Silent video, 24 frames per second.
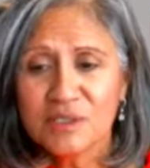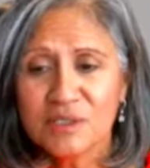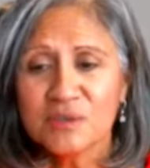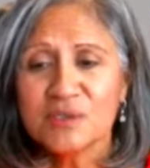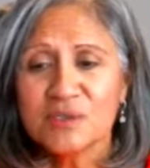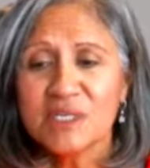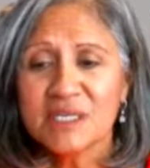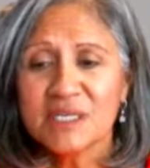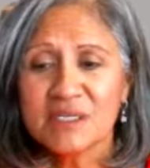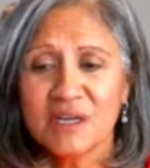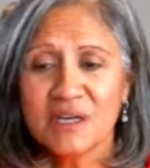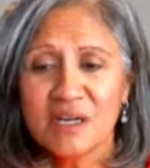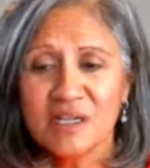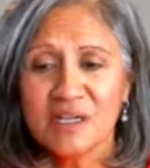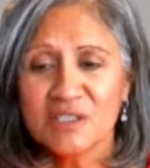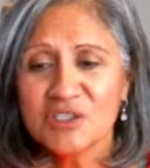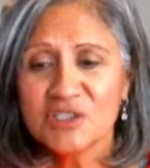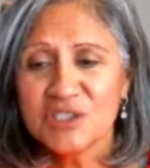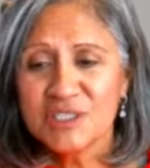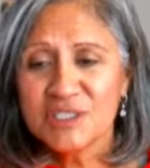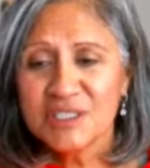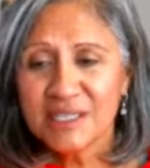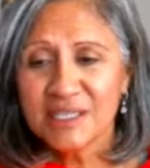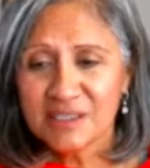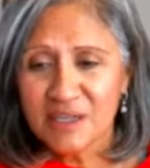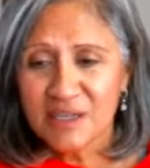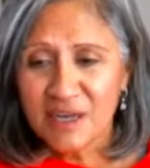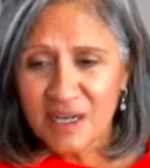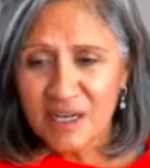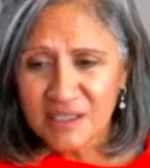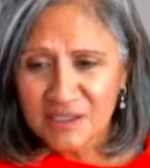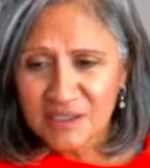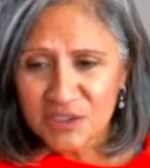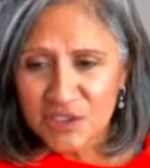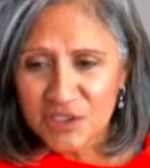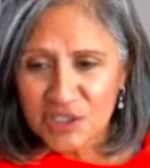
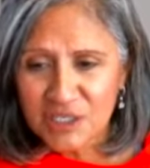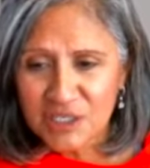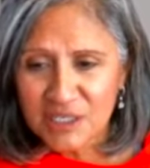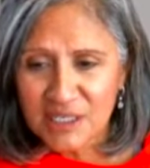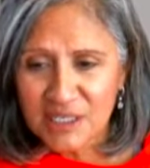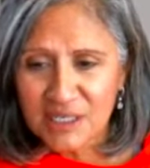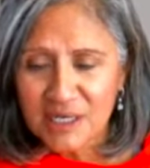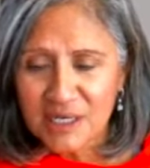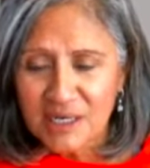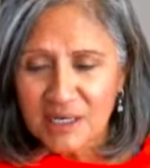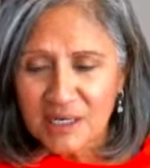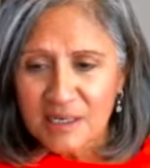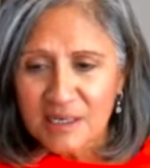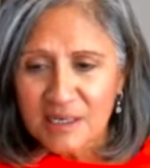technology,